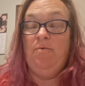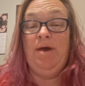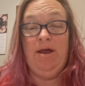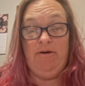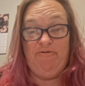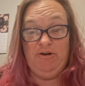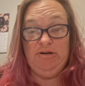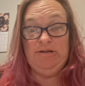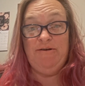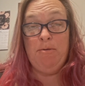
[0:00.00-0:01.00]
we had our
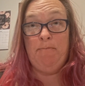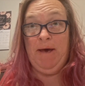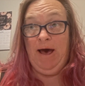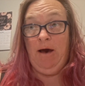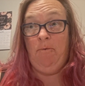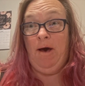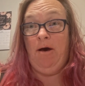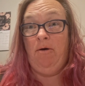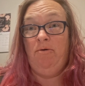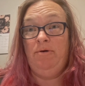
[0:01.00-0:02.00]
first
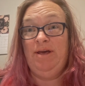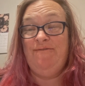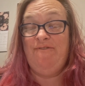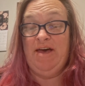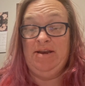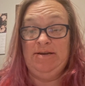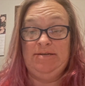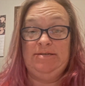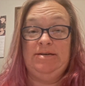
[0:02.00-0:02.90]
powwow event